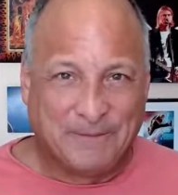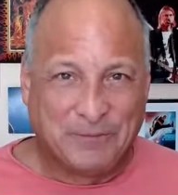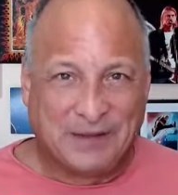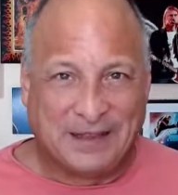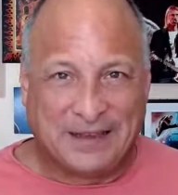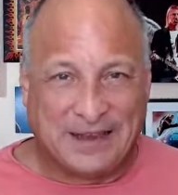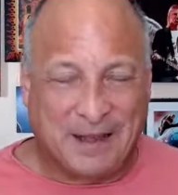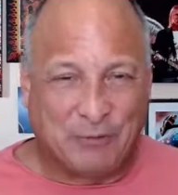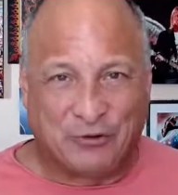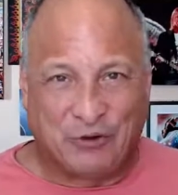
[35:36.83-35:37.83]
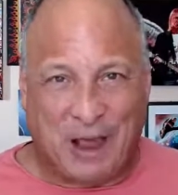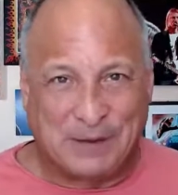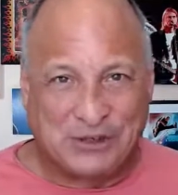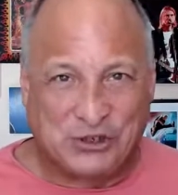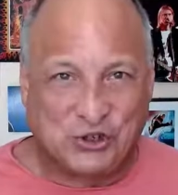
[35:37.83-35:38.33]
That the numbers are
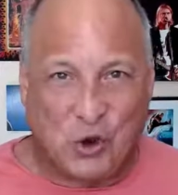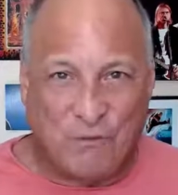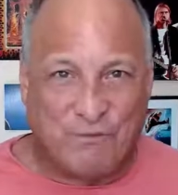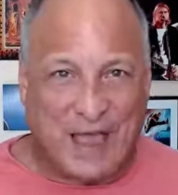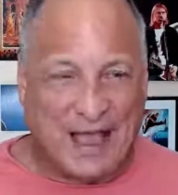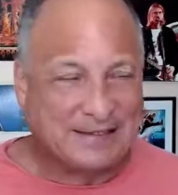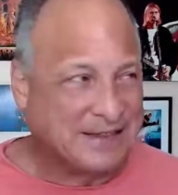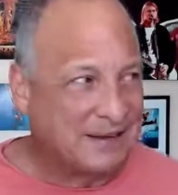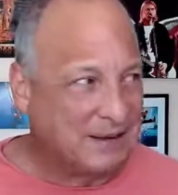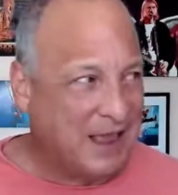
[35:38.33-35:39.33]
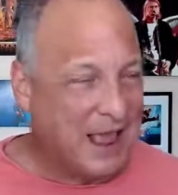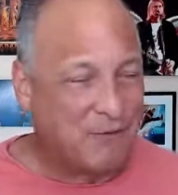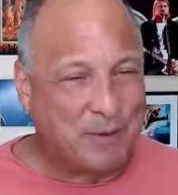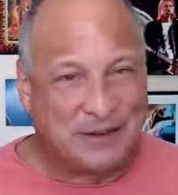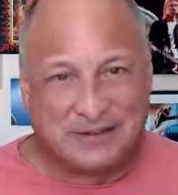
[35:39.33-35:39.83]
dropping so fast that
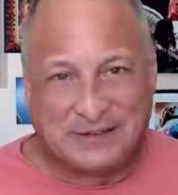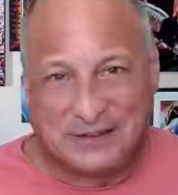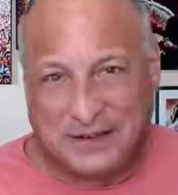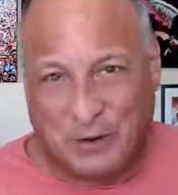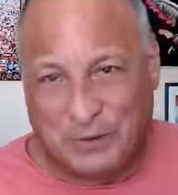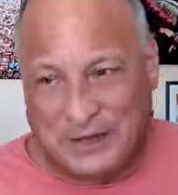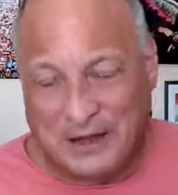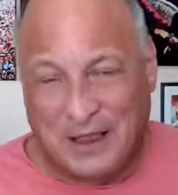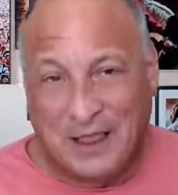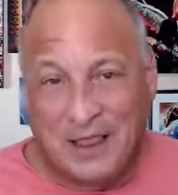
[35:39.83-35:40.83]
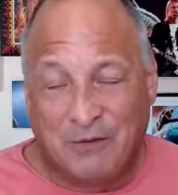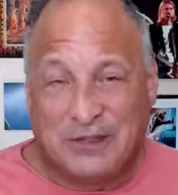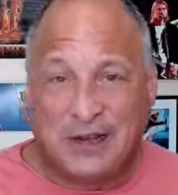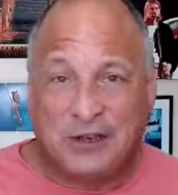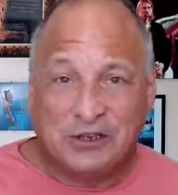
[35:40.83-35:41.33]
everybody's, we did
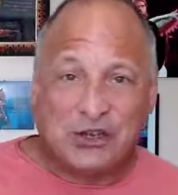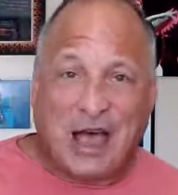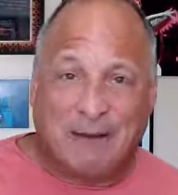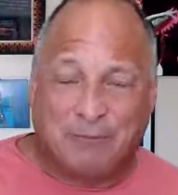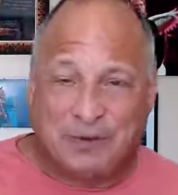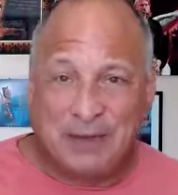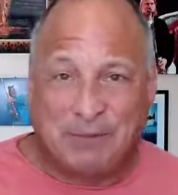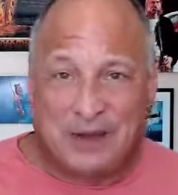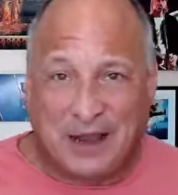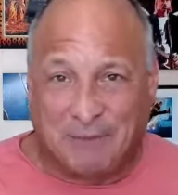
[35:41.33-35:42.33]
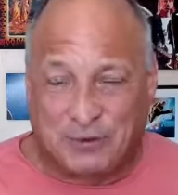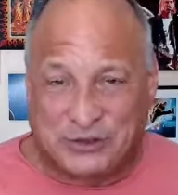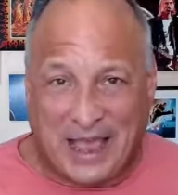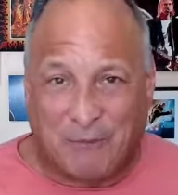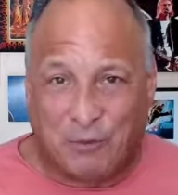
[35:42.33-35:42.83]
a good job keeping the numbers
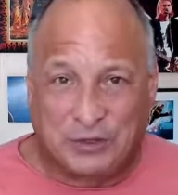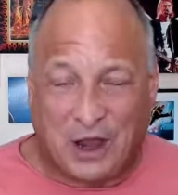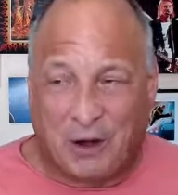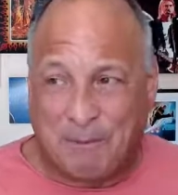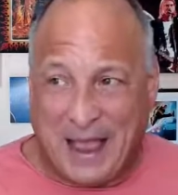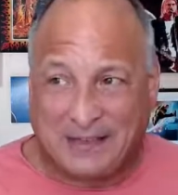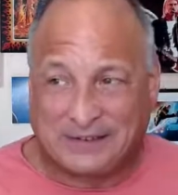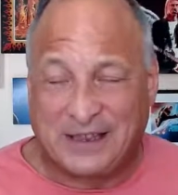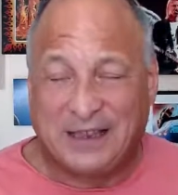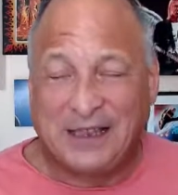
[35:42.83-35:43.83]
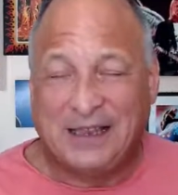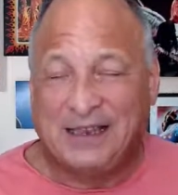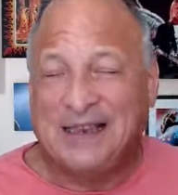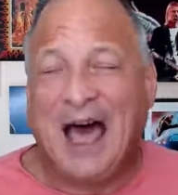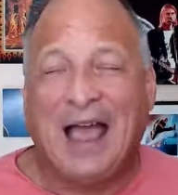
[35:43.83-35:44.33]
down with our masks,
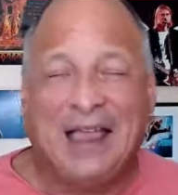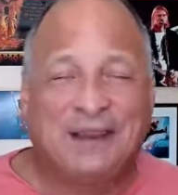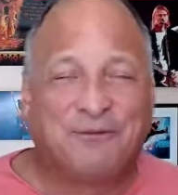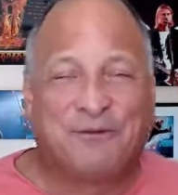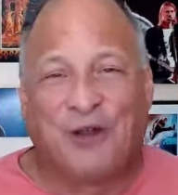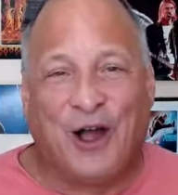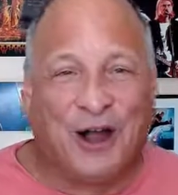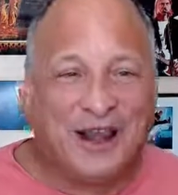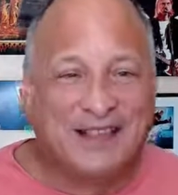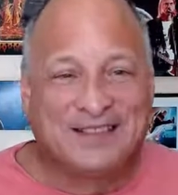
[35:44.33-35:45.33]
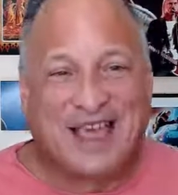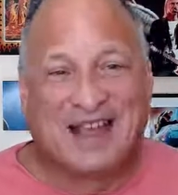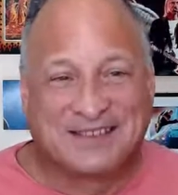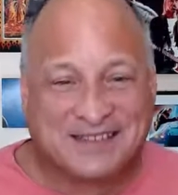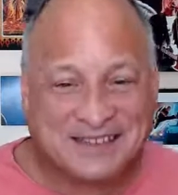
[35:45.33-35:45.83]
not in Florida and
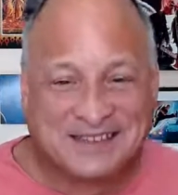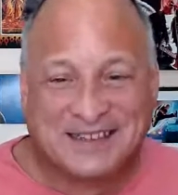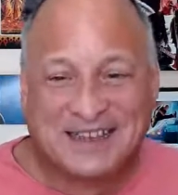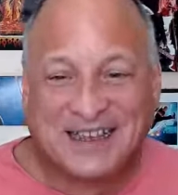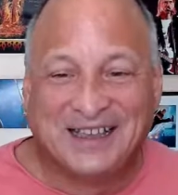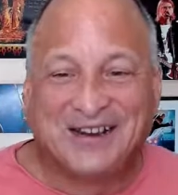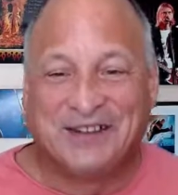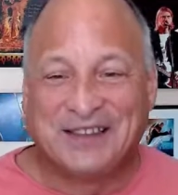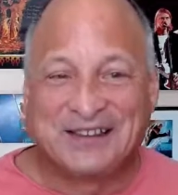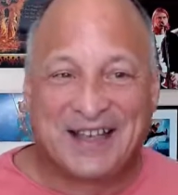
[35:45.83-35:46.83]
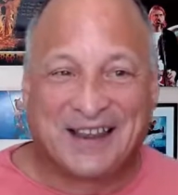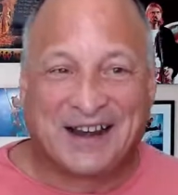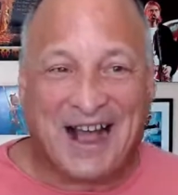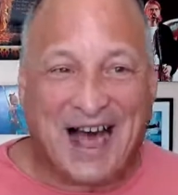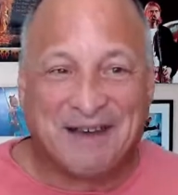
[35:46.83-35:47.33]
Texas and all these
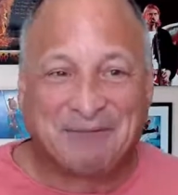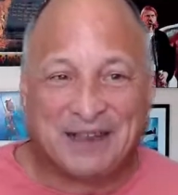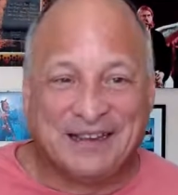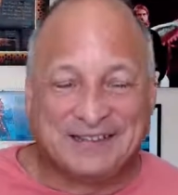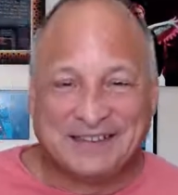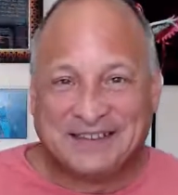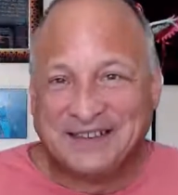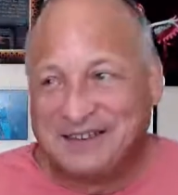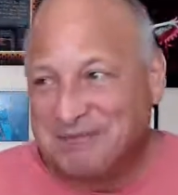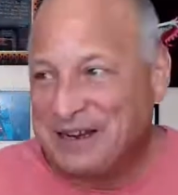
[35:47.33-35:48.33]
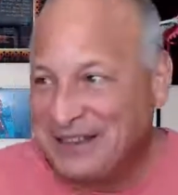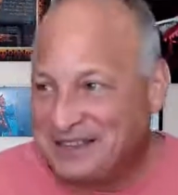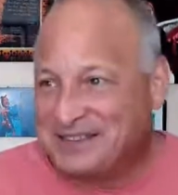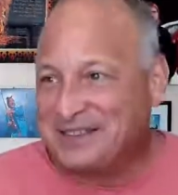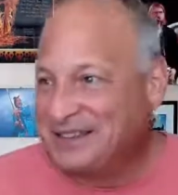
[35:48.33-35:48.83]
other hot places, but at
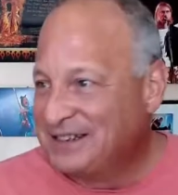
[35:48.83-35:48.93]
least,